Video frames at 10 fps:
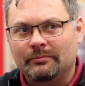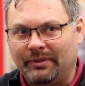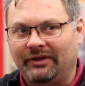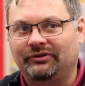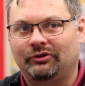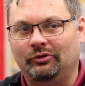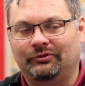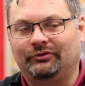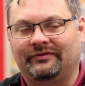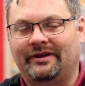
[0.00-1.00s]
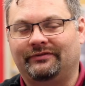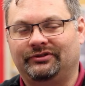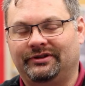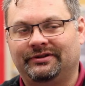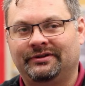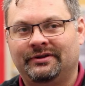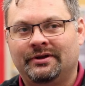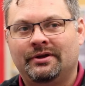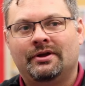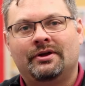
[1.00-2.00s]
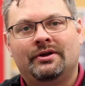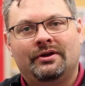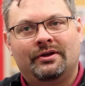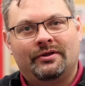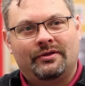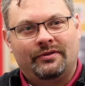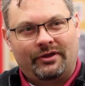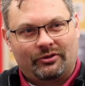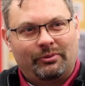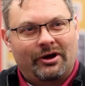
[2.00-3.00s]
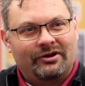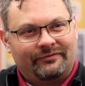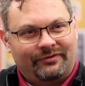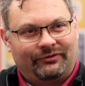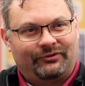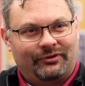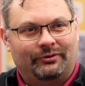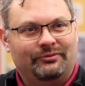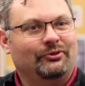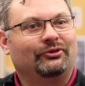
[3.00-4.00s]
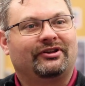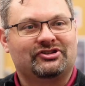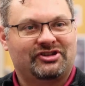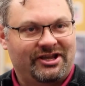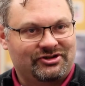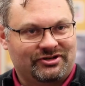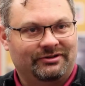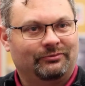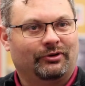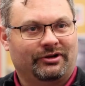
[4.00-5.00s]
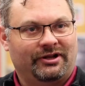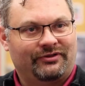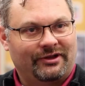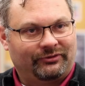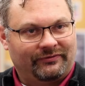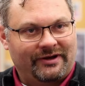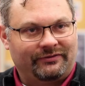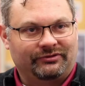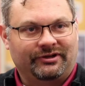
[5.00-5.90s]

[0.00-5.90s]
Basic human survival need. The other part of this, though, in music education, we're going to hit that survival